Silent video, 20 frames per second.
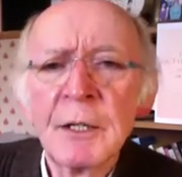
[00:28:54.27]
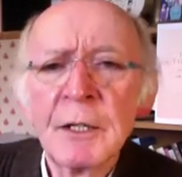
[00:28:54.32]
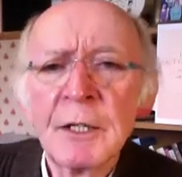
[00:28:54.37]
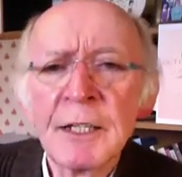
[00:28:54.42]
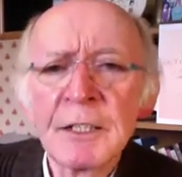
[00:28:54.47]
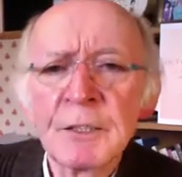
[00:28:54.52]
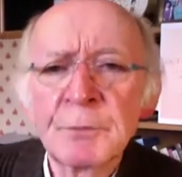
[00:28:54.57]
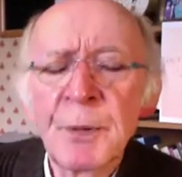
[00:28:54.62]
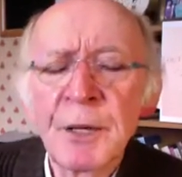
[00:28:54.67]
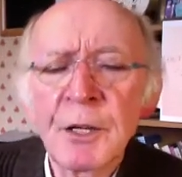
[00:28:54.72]

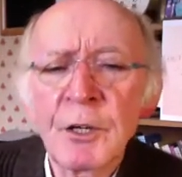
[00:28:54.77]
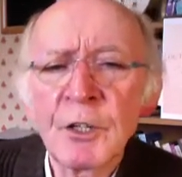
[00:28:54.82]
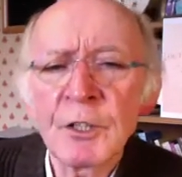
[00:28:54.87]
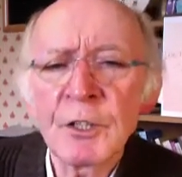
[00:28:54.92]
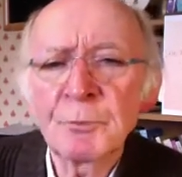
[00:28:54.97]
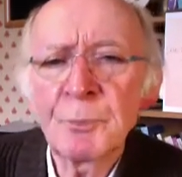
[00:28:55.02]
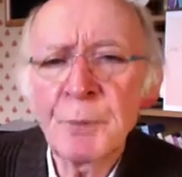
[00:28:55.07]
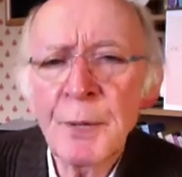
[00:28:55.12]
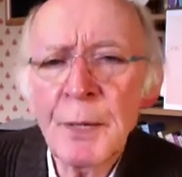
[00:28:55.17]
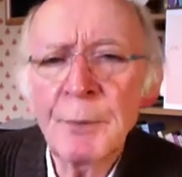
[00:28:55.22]
It's
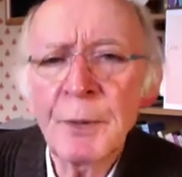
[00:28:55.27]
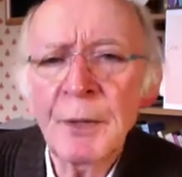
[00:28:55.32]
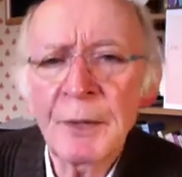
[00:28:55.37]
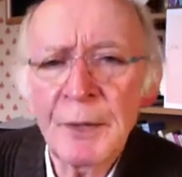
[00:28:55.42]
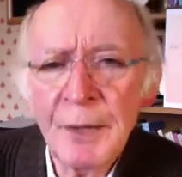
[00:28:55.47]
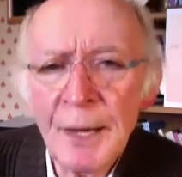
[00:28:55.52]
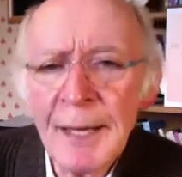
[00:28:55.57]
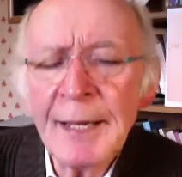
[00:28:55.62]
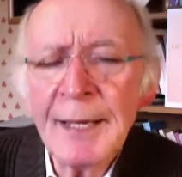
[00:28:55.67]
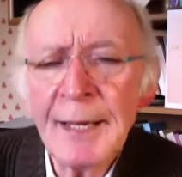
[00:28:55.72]
because people
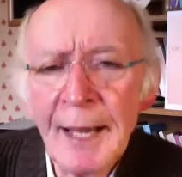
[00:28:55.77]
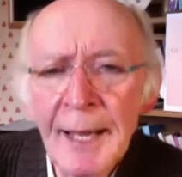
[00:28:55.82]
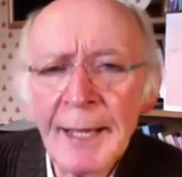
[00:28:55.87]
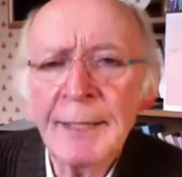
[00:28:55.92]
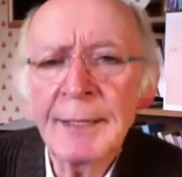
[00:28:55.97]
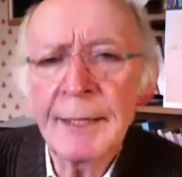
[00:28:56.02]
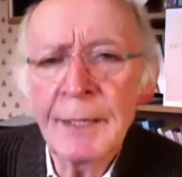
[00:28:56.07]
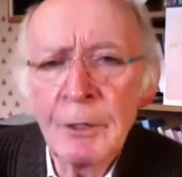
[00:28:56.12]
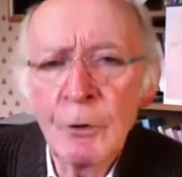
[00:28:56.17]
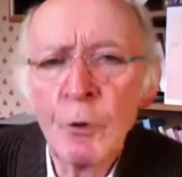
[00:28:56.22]
like
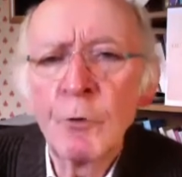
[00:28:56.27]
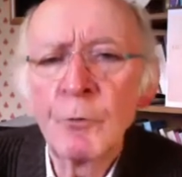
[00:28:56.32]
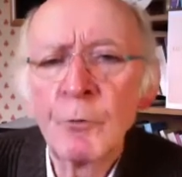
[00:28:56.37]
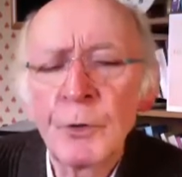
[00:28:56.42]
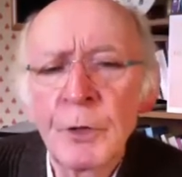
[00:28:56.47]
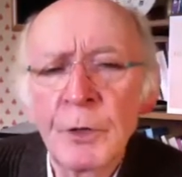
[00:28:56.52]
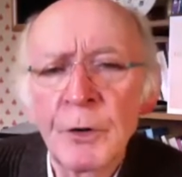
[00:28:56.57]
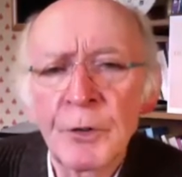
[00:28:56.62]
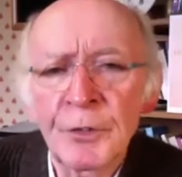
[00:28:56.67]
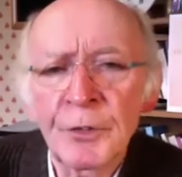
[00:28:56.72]
handing
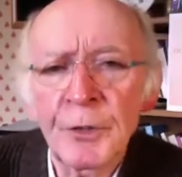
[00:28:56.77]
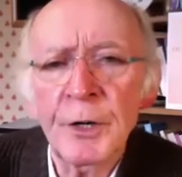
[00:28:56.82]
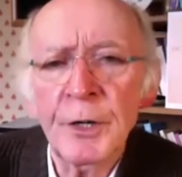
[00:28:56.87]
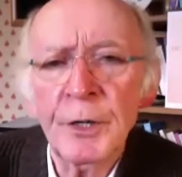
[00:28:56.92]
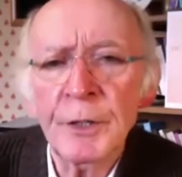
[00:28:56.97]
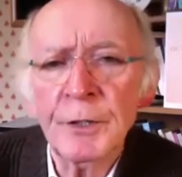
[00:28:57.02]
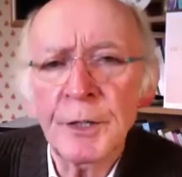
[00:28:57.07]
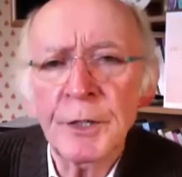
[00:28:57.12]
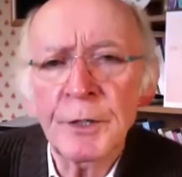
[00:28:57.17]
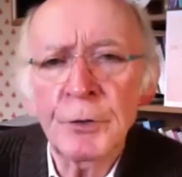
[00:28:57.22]
over
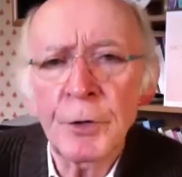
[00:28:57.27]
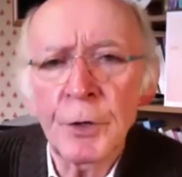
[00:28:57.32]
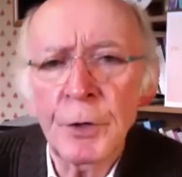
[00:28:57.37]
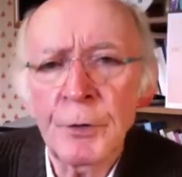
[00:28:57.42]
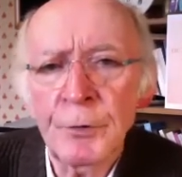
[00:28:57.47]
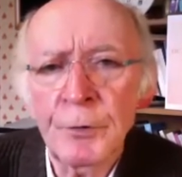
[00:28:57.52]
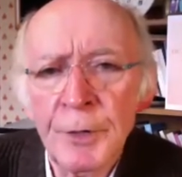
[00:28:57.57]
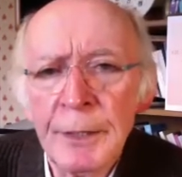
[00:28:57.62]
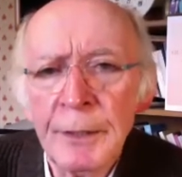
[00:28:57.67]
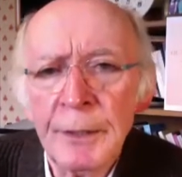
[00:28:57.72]
authority to a
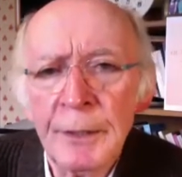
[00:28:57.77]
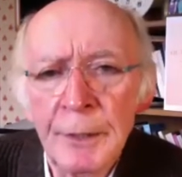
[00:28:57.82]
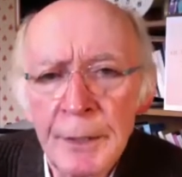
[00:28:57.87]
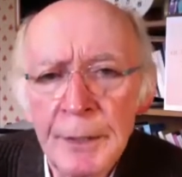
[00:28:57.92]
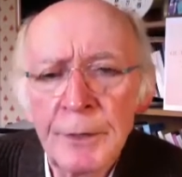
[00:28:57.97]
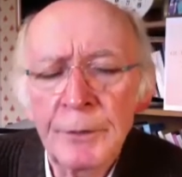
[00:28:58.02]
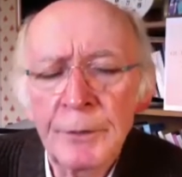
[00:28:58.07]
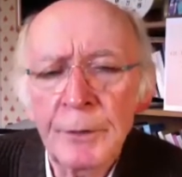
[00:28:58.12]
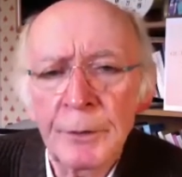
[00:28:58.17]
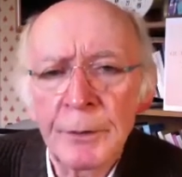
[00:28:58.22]
great
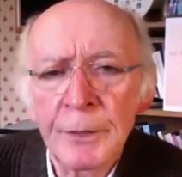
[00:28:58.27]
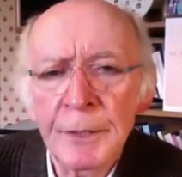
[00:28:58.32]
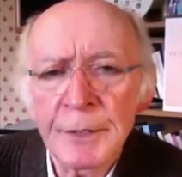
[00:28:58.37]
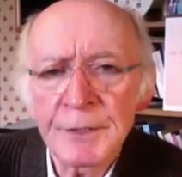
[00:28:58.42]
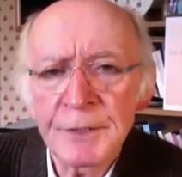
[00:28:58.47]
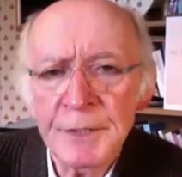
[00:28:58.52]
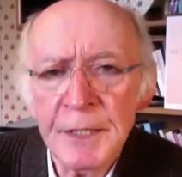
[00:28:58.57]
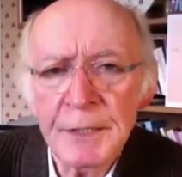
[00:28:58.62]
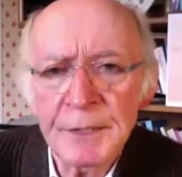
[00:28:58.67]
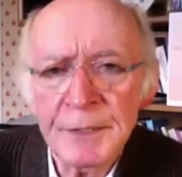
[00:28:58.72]
leader, as
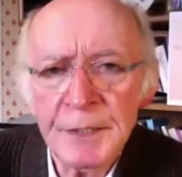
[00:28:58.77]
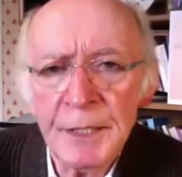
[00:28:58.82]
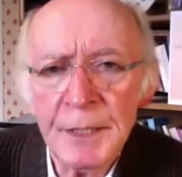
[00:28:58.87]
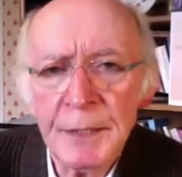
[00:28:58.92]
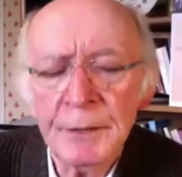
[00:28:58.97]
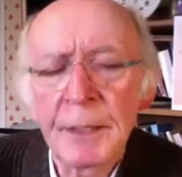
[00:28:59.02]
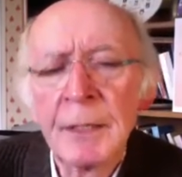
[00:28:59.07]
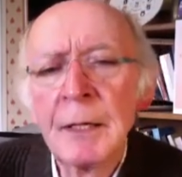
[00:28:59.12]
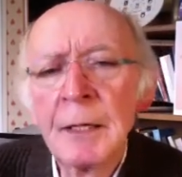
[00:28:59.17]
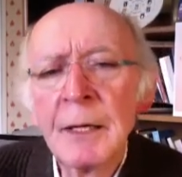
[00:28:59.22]
they see it,
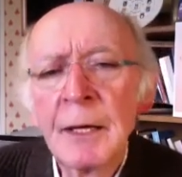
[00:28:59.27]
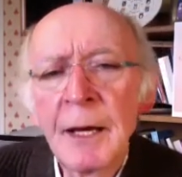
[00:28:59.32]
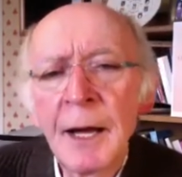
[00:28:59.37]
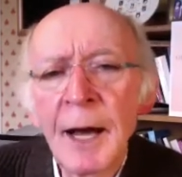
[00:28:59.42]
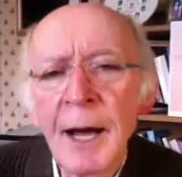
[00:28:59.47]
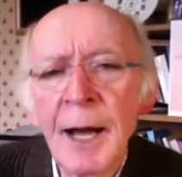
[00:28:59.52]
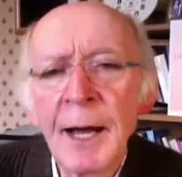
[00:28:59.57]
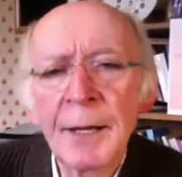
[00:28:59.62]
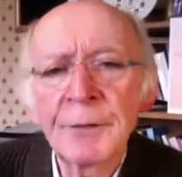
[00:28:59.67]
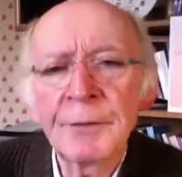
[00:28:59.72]

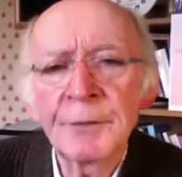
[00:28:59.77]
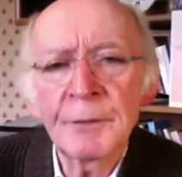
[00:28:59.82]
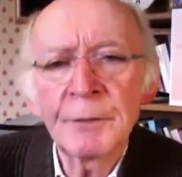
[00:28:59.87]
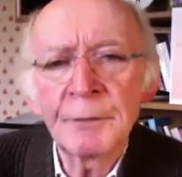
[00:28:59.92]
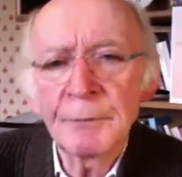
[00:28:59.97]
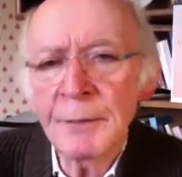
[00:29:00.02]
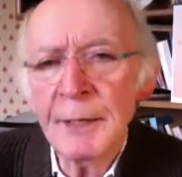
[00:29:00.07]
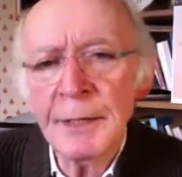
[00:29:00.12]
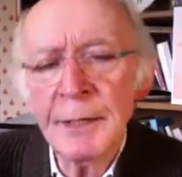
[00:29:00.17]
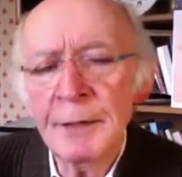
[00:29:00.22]
and
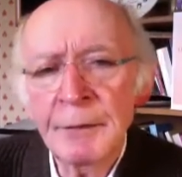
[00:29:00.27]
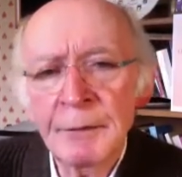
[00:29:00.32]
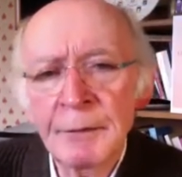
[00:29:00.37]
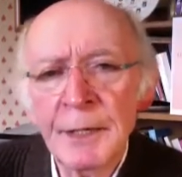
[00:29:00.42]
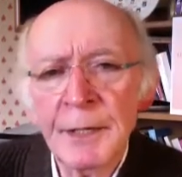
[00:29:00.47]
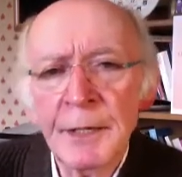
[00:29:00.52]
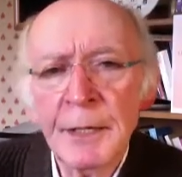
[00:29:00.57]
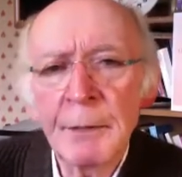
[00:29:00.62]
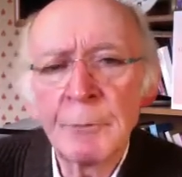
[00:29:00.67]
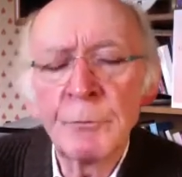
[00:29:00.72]
then let him